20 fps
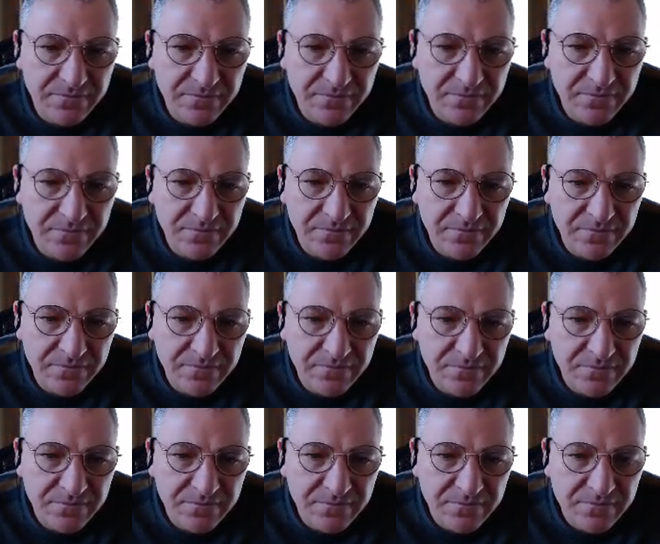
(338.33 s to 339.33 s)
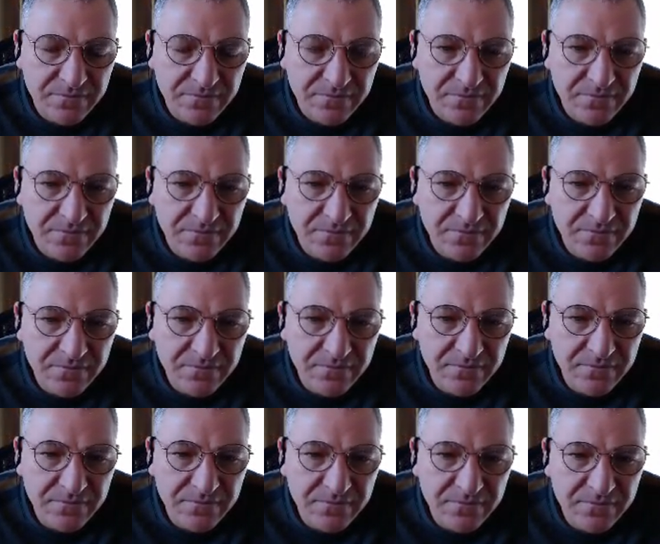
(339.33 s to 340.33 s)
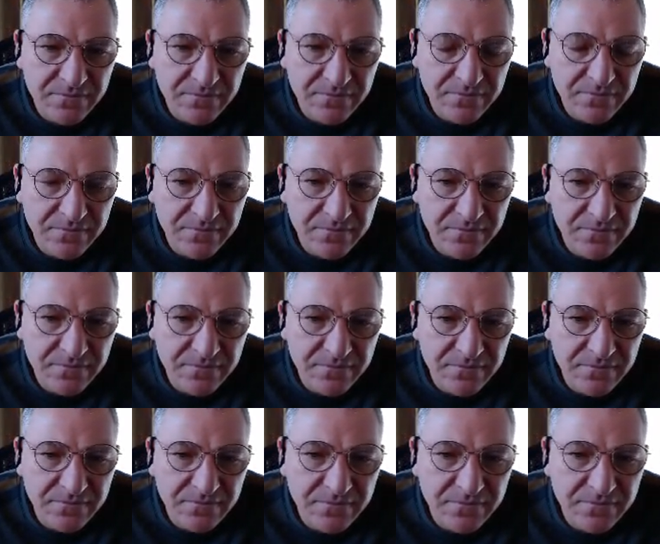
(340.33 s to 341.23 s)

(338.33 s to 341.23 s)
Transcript: (silent)